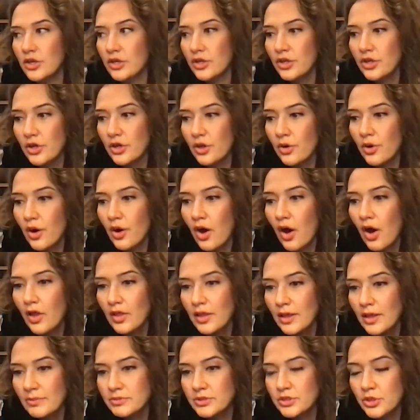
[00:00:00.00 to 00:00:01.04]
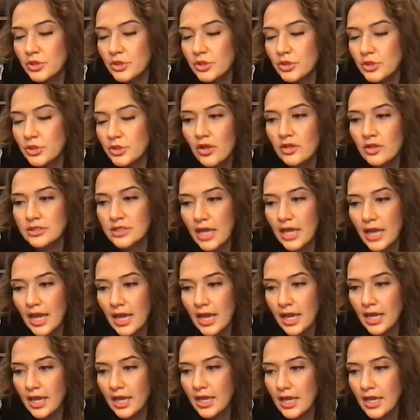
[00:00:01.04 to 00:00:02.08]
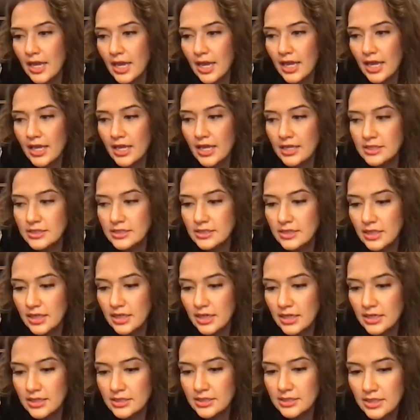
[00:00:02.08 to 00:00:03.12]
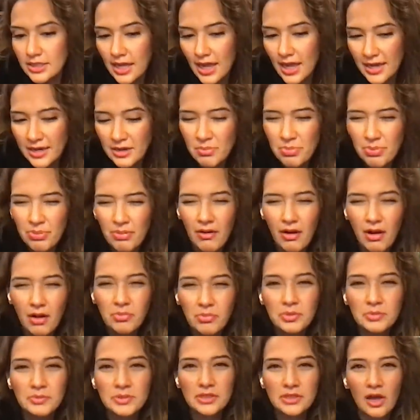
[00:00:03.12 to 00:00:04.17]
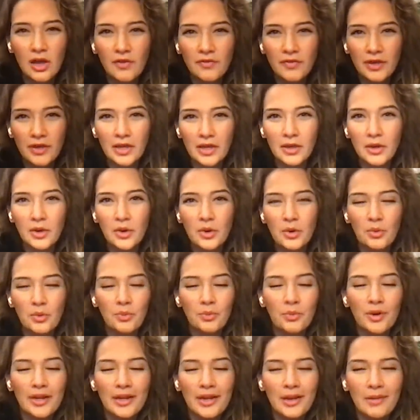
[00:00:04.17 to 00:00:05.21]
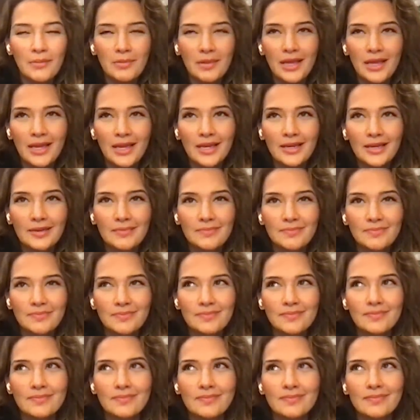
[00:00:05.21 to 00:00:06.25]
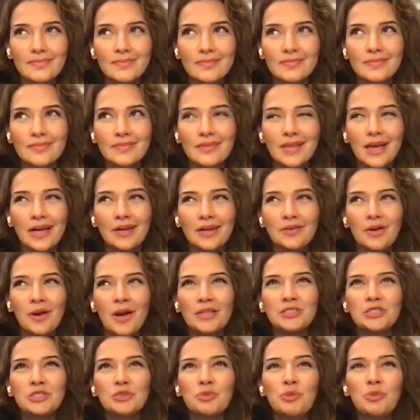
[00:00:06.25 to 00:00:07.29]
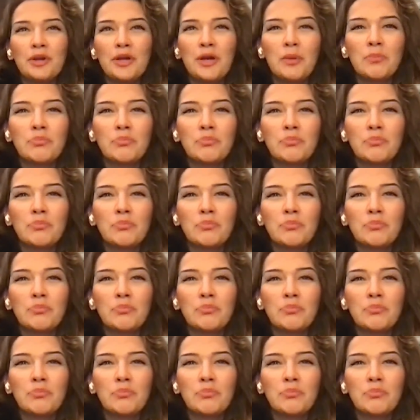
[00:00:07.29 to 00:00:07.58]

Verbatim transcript: you know all i'm doing all day is is kind of problem solving when i'm like i don't know i just want to